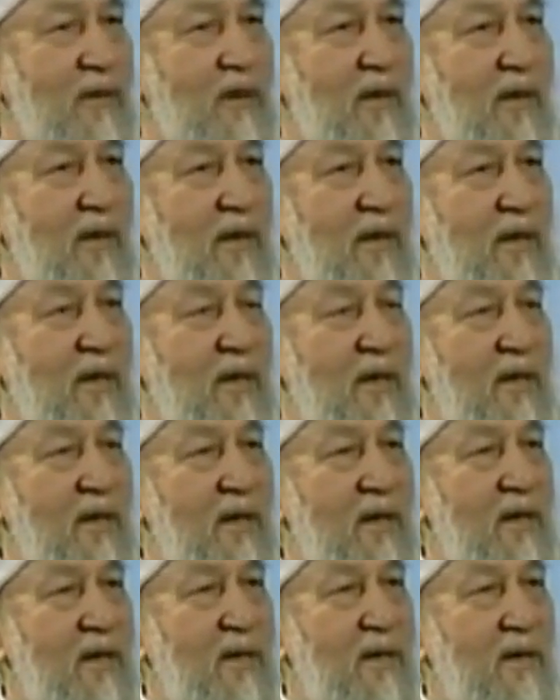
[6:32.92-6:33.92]
uh,
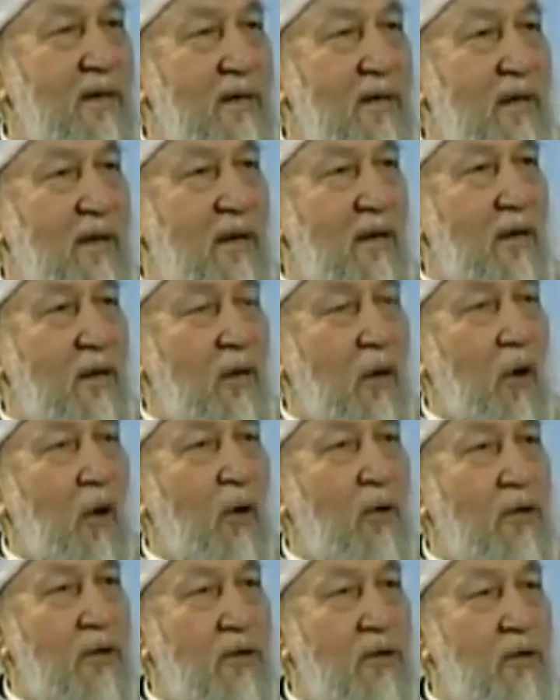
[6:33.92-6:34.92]

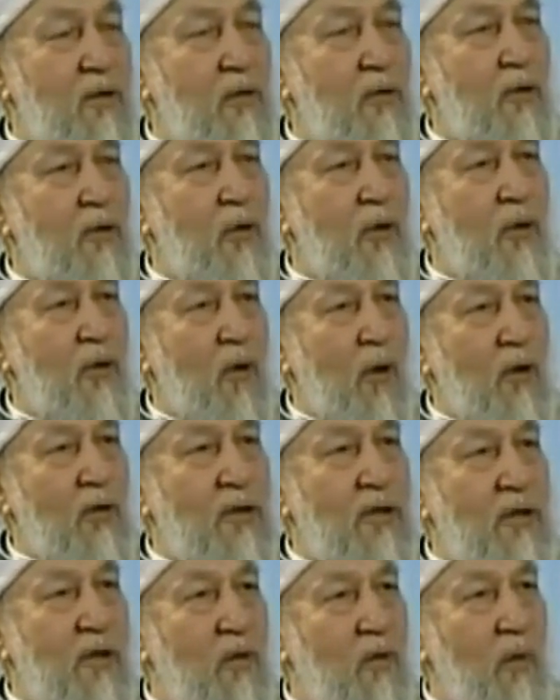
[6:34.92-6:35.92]
launched, you should
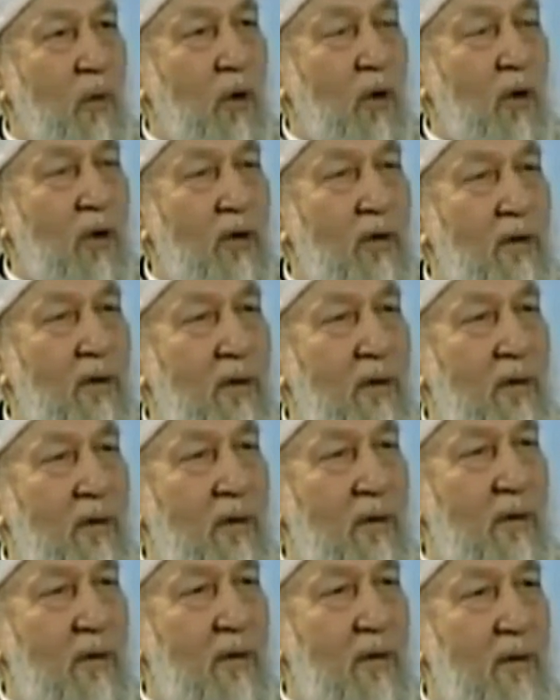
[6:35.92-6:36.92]
launch a war
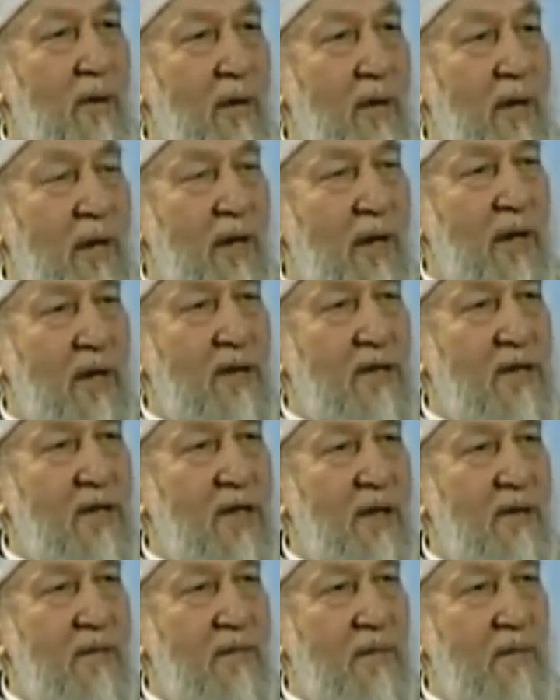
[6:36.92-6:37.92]
against
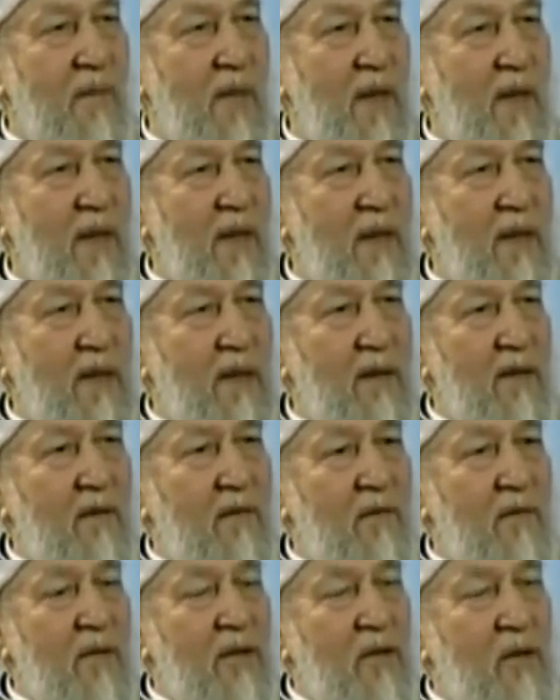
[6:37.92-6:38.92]
them
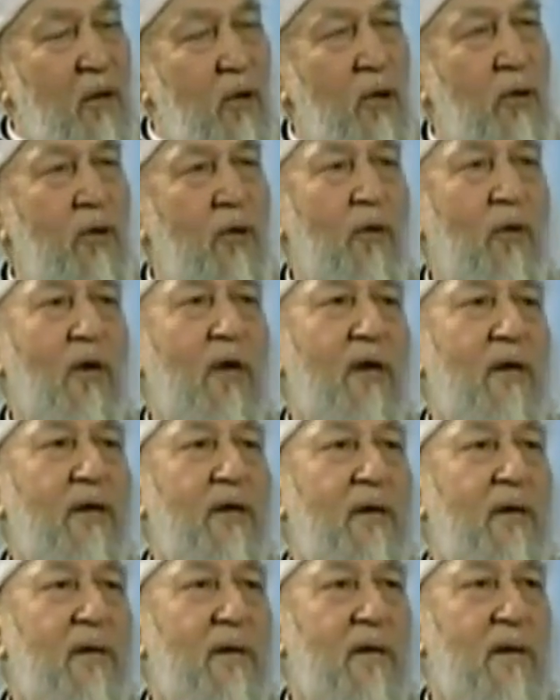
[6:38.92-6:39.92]
with the Holy Quran.
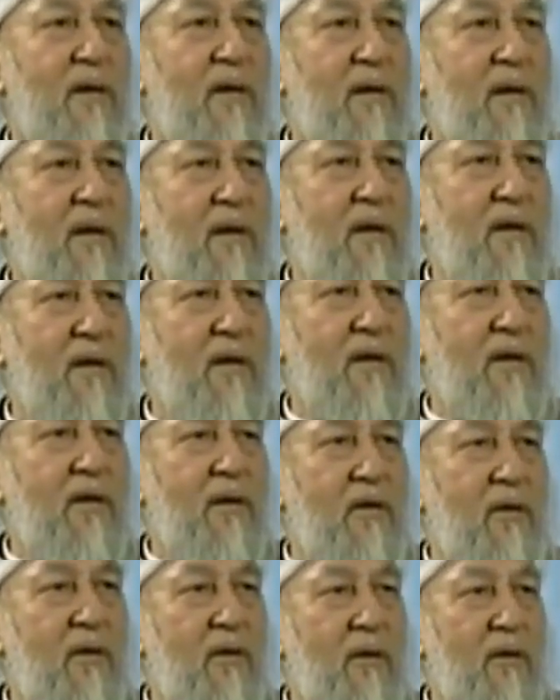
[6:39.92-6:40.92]

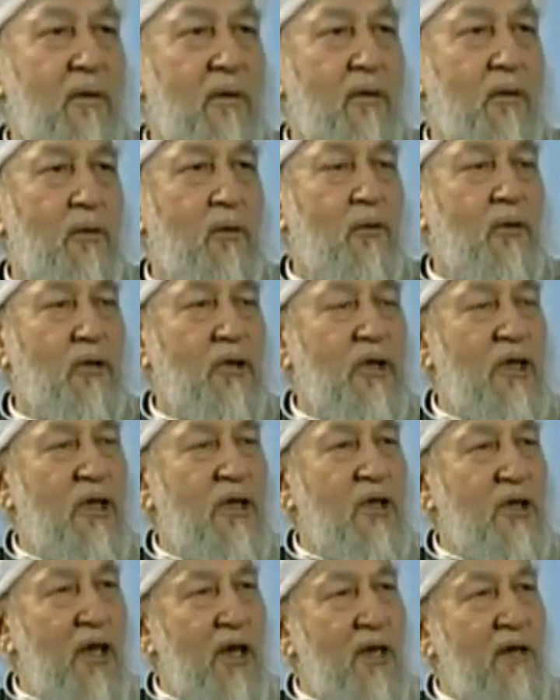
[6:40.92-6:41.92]
You should seek
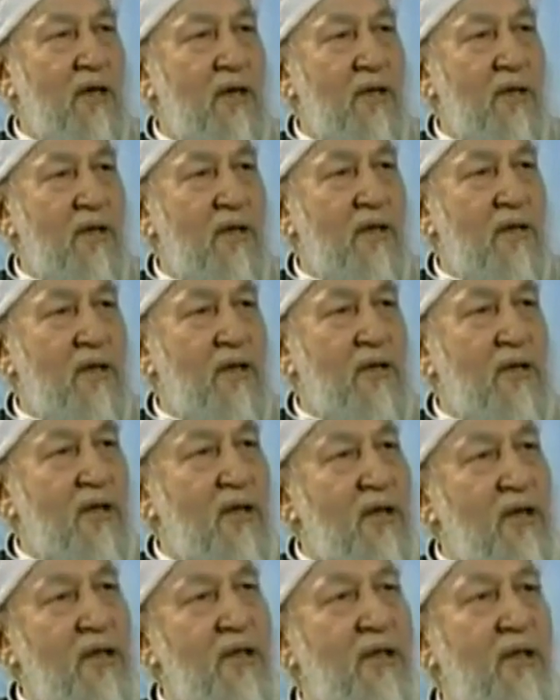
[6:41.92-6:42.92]
shelter in the
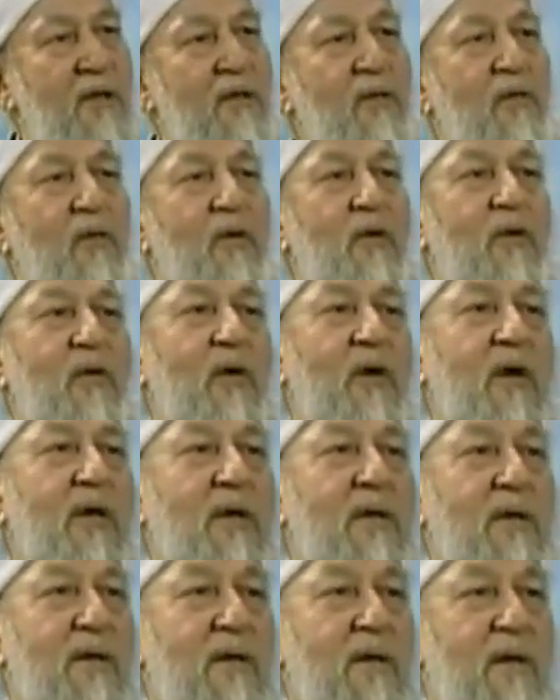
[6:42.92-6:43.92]
teachings of the Holy Quran.
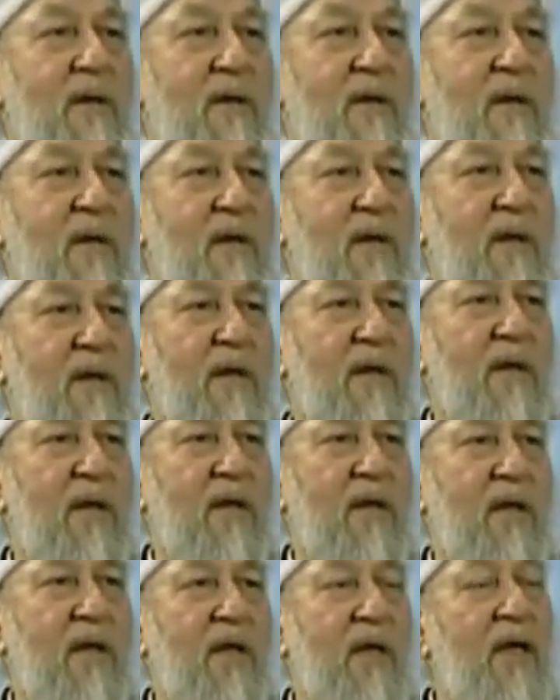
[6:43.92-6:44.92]

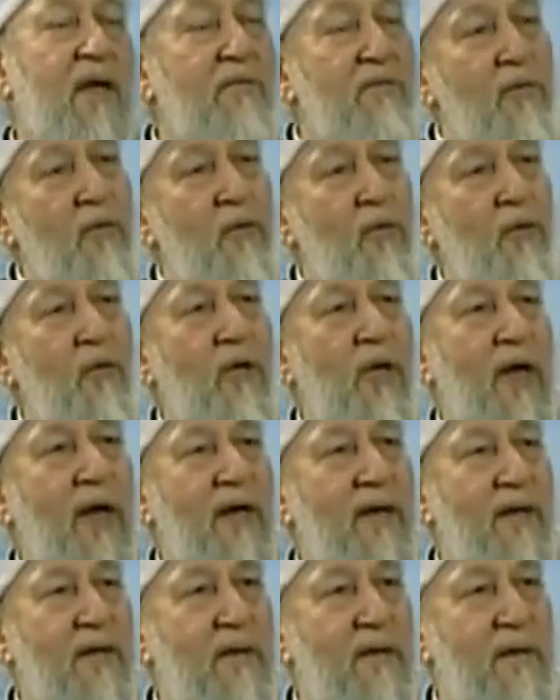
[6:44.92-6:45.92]
If you do
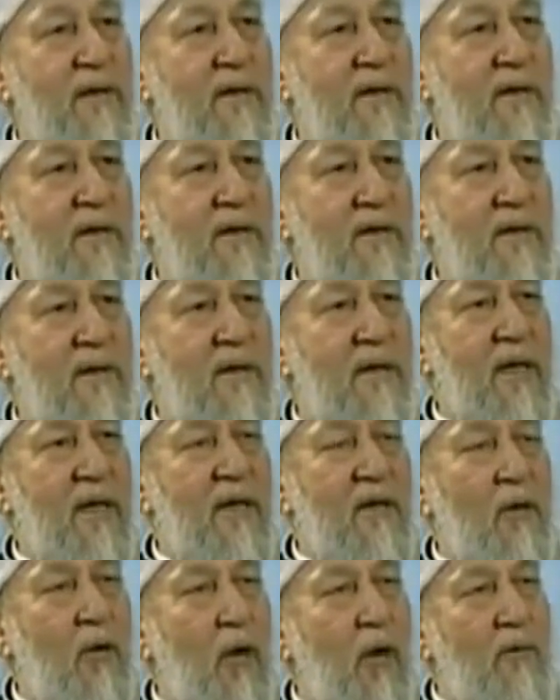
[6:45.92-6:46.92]
that,
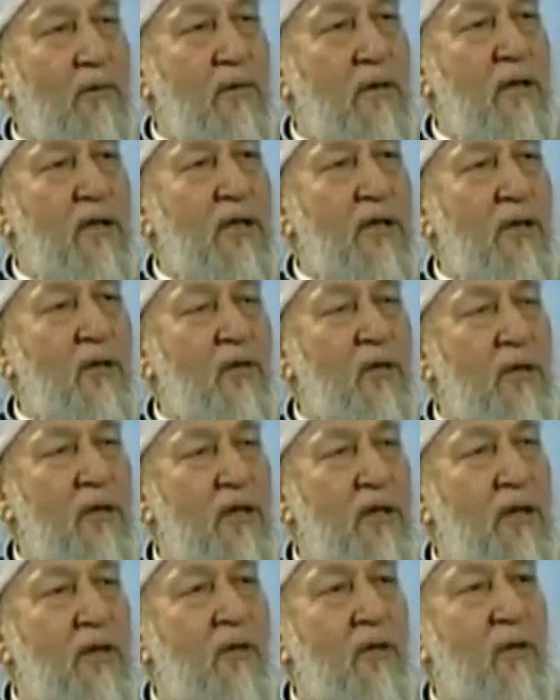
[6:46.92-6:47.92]
then God will see to it
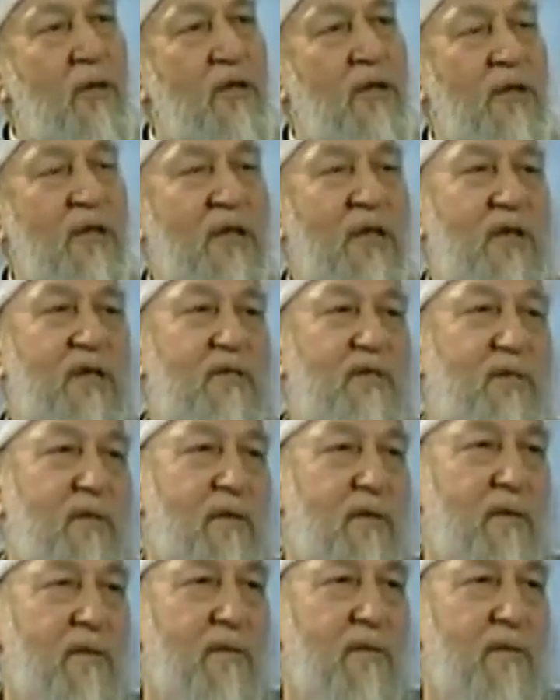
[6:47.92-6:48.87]
that you are successful.